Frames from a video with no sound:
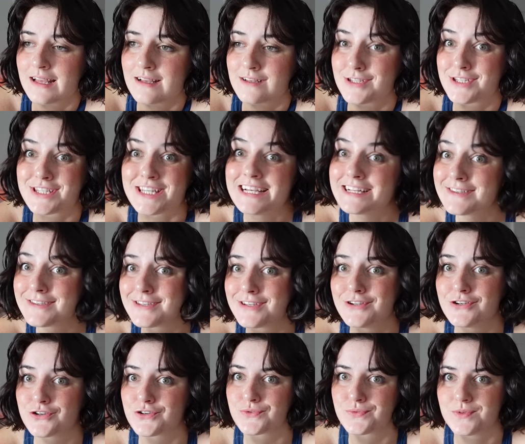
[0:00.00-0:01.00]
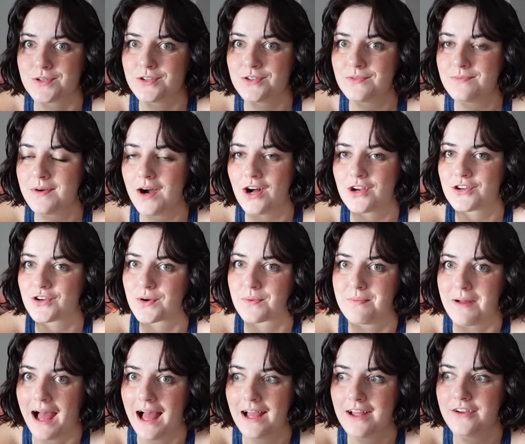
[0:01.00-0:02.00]
sits in her room on her
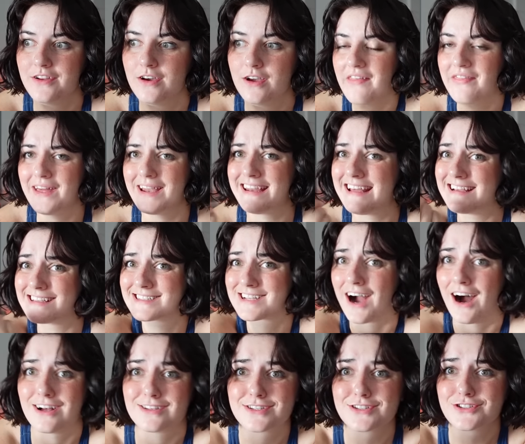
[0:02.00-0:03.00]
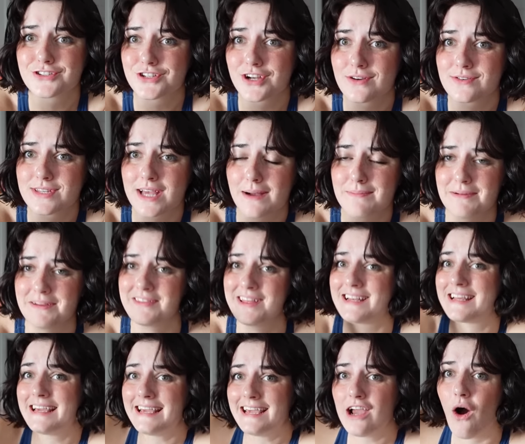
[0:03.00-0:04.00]
bed, and then his cousin shows up, and
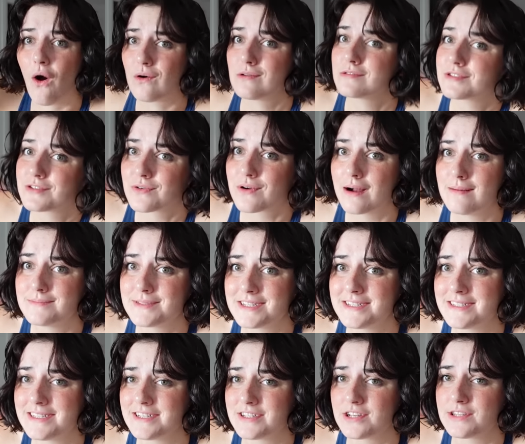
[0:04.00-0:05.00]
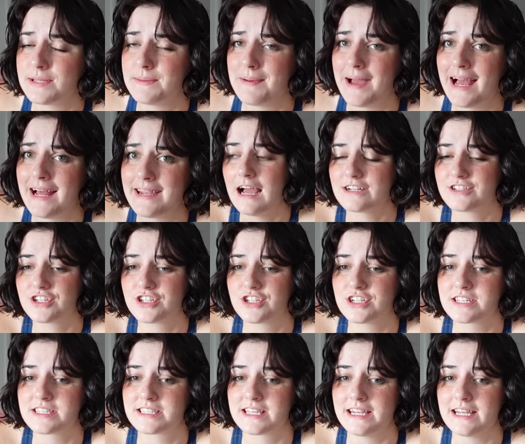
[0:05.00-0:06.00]
then he also comes and sits on the bed, and she's
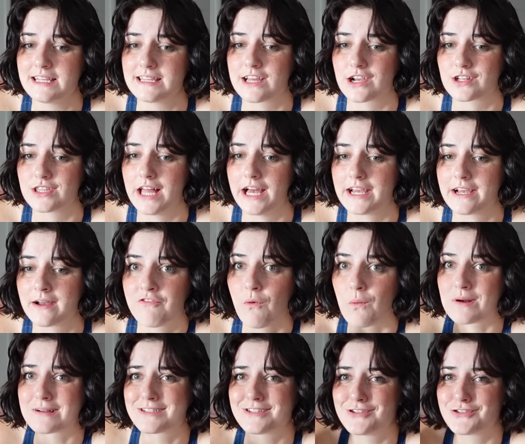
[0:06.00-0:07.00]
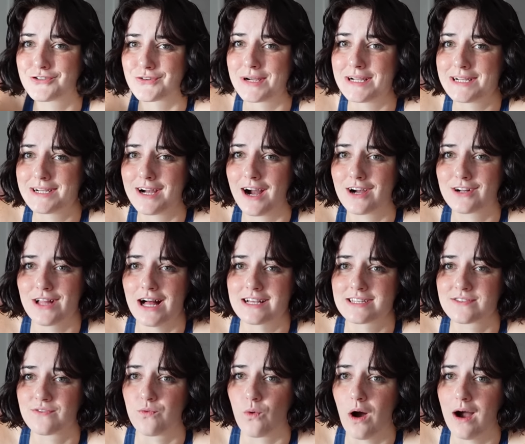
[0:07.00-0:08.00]
just sitting there like forced to drink a
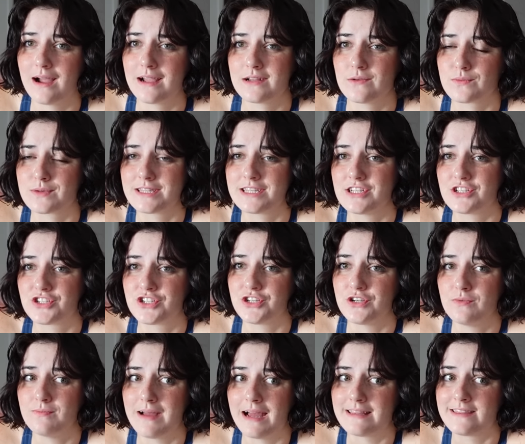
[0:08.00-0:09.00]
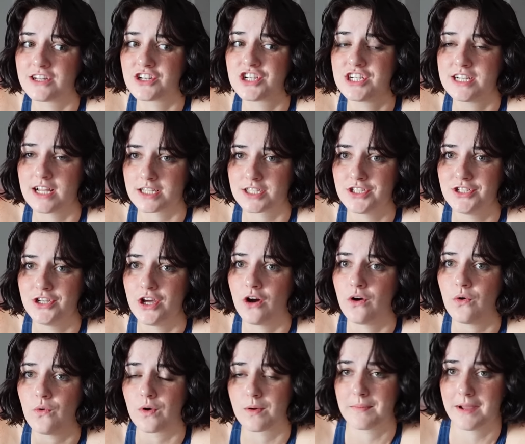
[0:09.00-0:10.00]
glass of wine with these two men that she doesn't
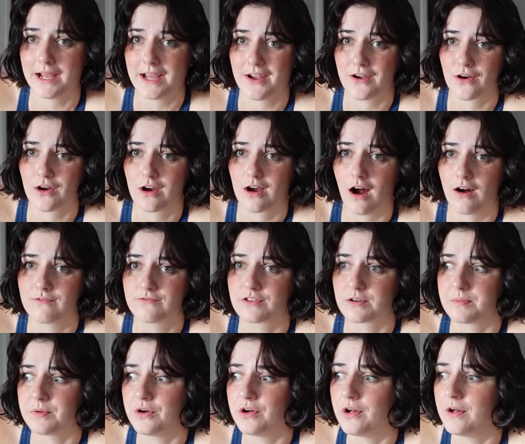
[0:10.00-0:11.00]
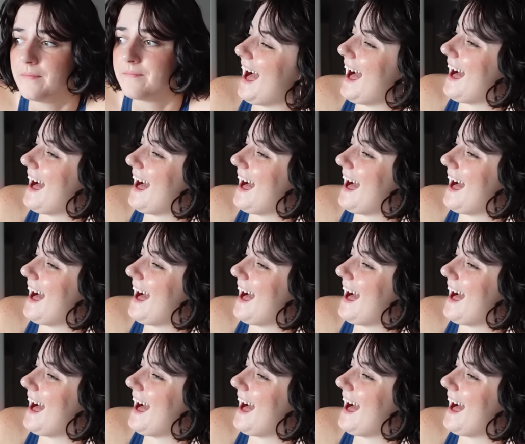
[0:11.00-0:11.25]
know who are making her uncomfortable.